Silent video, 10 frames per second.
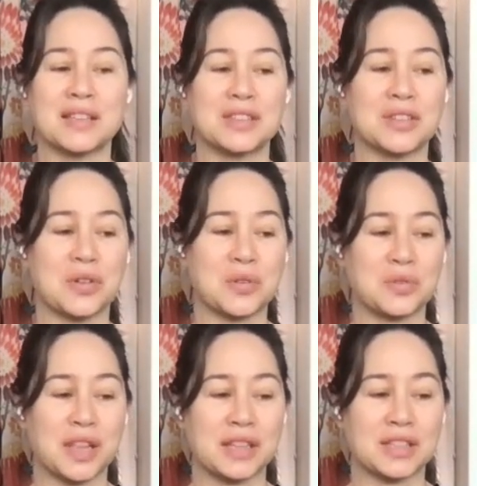
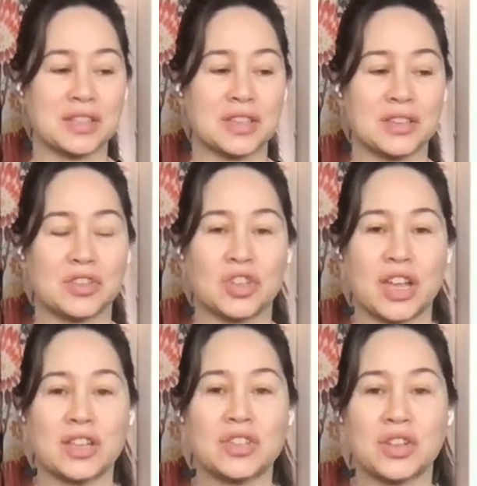So let's
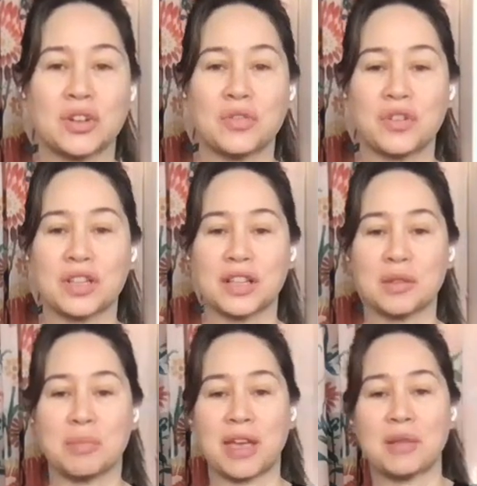change it over a
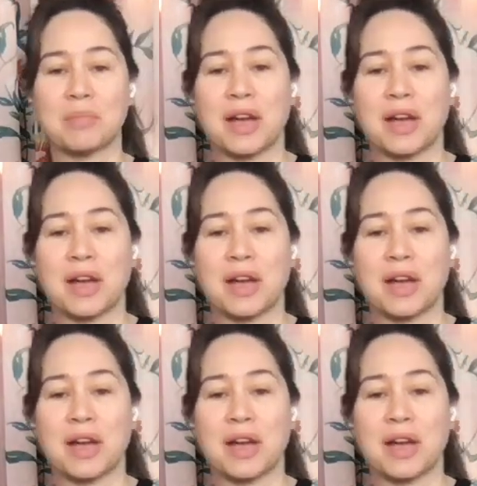little bit